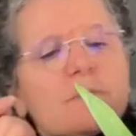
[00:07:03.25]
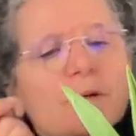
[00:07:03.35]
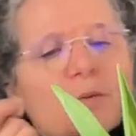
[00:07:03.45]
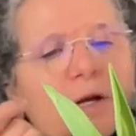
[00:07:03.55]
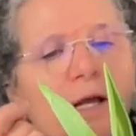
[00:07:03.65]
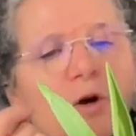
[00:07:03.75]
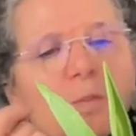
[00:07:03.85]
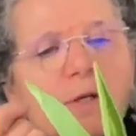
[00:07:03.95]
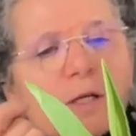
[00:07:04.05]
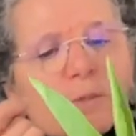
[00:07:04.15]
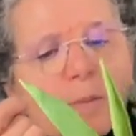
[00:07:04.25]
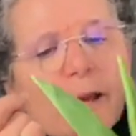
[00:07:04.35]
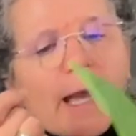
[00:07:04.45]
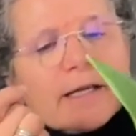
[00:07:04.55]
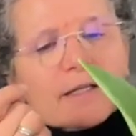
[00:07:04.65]
But when I opened up the
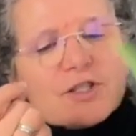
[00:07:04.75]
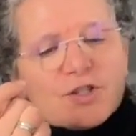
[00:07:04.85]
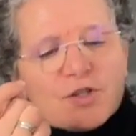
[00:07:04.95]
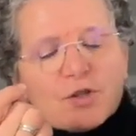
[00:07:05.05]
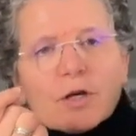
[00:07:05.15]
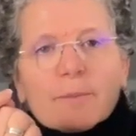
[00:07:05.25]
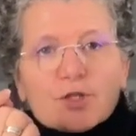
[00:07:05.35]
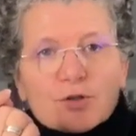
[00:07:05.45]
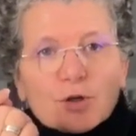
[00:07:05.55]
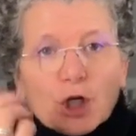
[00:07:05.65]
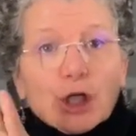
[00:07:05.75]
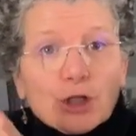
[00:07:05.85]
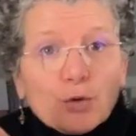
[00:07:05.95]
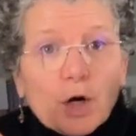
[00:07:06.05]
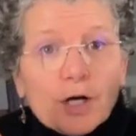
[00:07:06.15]
package, as I'm sure
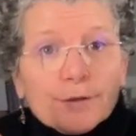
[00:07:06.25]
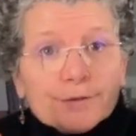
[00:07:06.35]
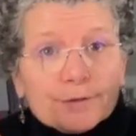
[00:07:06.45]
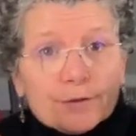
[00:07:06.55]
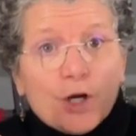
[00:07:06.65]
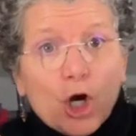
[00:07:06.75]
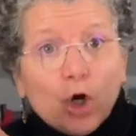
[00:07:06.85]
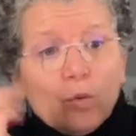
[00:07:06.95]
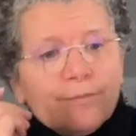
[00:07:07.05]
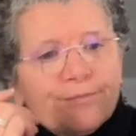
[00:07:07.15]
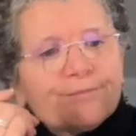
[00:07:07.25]
you all know,